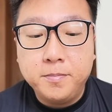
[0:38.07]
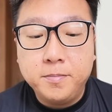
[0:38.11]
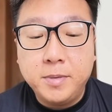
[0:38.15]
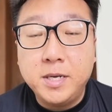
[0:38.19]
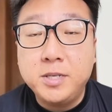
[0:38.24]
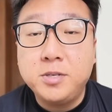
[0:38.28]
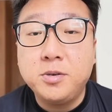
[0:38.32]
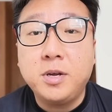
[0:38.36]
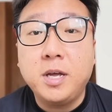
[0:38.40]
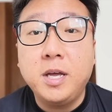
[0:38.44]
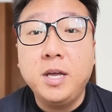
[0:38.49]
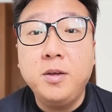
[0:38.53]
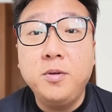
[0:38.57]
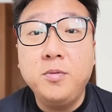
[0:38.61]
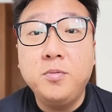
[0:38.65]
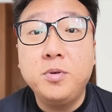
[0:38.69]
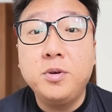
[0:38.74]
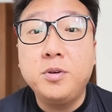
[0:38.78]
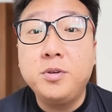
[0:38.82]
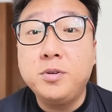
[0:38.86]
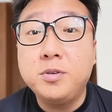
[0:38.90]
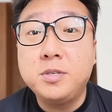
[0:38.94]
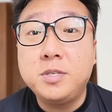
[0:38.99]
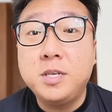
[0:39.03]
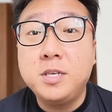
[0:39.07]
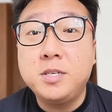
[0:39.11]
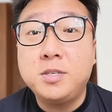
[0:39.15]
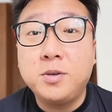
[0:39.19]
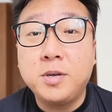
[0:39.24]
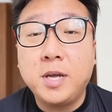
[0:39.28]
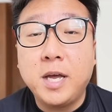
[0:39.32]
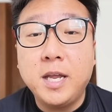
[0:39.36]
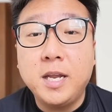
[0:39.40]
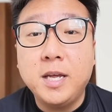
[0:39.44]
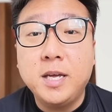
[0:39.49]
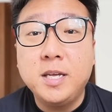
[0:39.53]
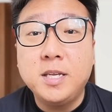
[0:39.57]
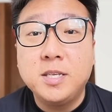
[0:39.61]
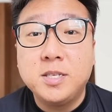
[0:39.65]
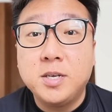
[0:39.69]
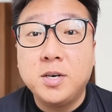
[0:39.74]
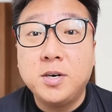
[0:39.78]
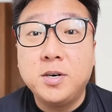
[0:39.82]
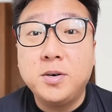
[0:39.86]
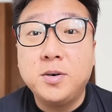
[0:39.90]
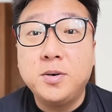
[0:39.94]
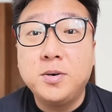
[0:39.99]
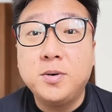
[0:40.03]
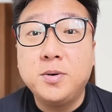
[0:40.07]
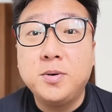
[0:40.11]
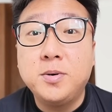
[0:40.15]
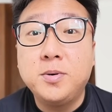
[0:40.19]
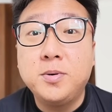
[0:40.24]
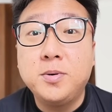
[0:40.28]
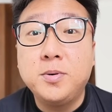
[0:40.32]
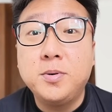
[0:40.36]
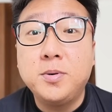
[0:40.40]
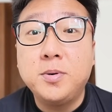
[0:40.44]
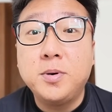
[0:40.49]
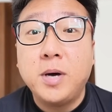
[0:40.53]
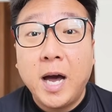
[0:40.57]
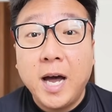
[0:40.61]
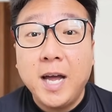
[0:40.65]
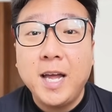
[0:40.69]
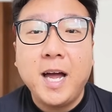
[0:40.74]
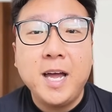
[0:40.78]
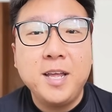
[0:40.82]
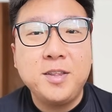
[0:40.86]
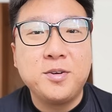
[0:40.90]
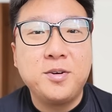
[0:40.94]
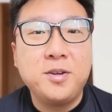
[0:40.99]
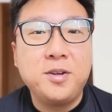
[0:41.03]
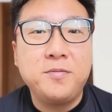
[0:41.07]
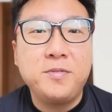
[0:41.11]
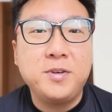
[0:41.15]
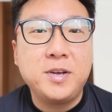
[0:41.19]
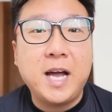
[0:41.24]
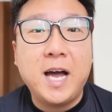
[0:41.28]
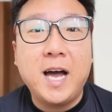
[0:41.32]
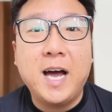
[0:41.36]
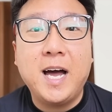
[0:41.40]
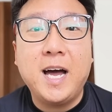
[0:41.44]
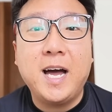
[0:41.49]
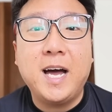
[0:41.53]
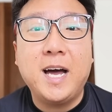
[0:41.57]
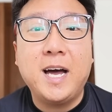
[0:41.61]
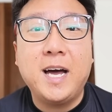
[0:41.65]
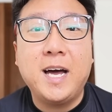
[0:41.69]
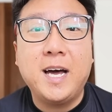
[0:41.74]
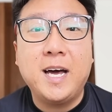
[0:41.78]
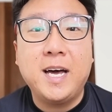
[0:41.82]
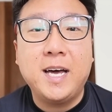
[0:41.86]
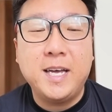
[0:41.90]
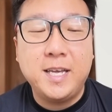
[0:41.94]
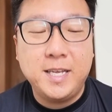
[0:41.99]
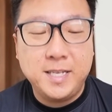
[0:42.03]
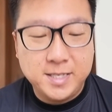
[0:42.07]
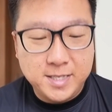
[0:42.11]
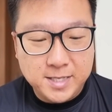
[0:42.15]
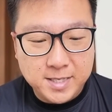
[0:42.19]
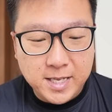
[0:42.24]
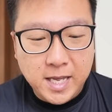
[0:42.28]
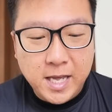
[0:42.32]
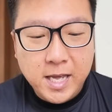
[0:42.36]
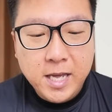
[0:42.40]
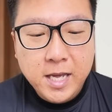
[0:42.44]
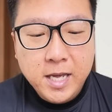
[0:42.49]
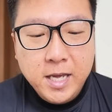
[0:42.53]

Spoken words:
But it's okay, we'll use this together. So hi to all of you guys.